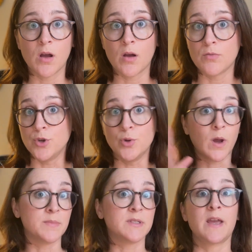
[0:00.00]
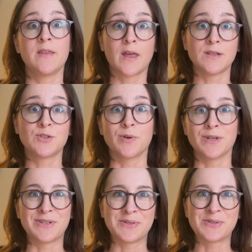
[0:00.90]
a new website that is going
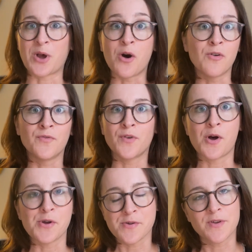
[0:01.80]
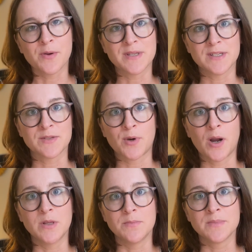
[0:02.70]
to solve all of your business
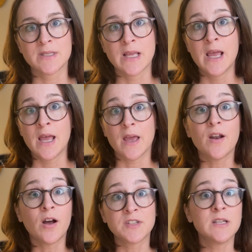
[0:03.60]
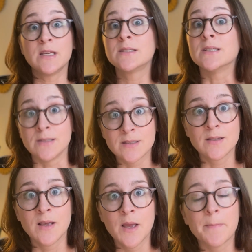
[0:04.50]
problems. It often isn't,
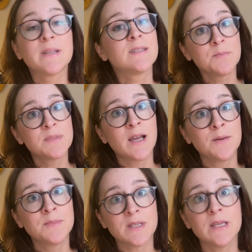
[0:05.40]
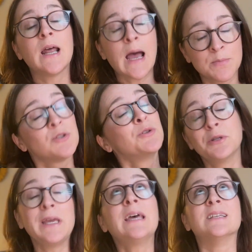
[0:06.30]
but sometimes it
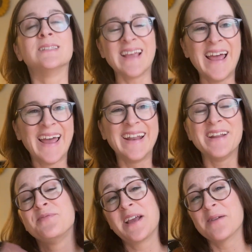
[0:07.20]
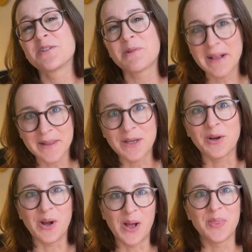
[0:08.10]
absolutely is. And it becomes quite
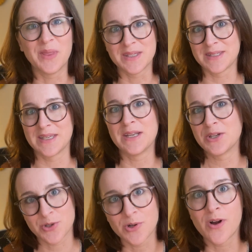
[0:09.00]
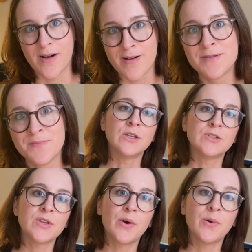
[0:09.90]
clear on this initial call.
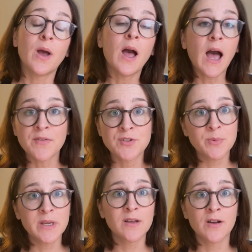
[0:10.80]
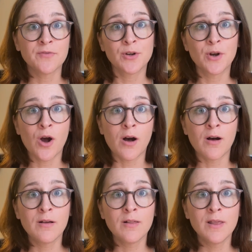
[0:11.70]
So after we get off your
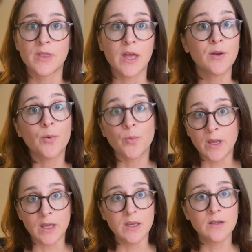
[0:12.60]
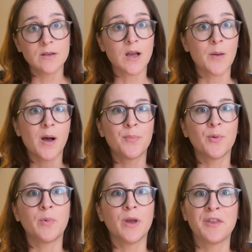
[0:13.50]
call, then we come
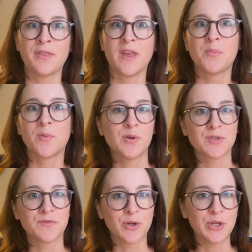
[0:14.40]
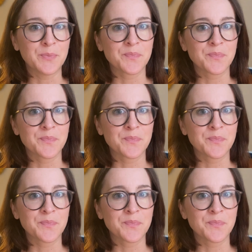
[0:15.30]
up with a proposal for you.